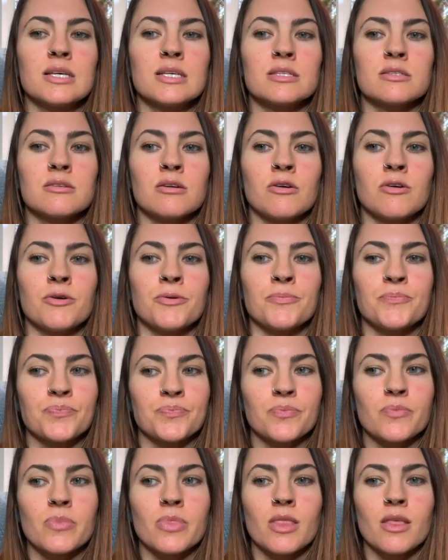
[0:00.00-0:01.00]
So
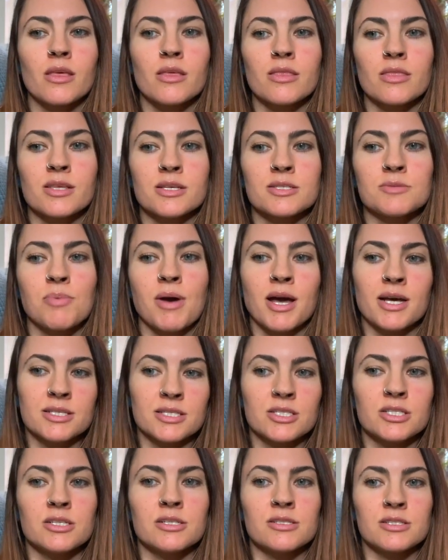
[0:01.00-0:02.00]
this
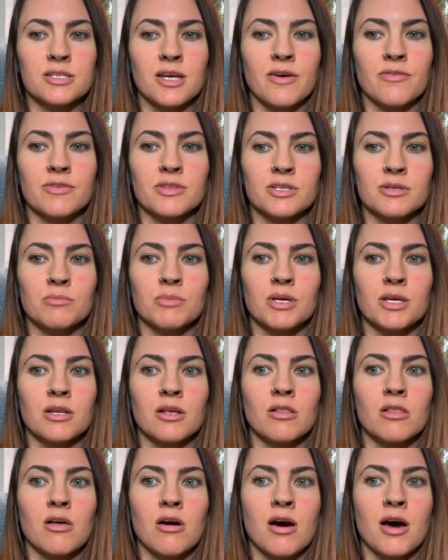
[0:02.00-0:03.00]
past year has definitely been
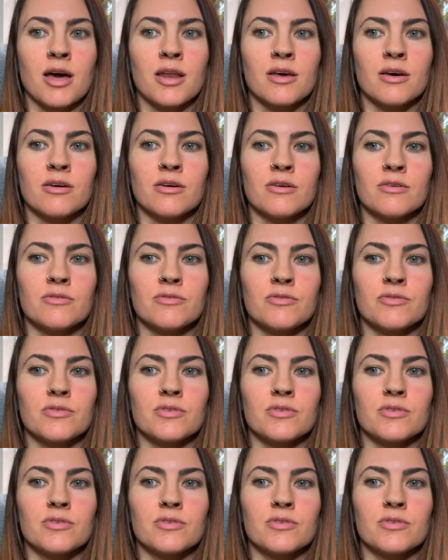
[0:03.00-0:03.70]
a lot of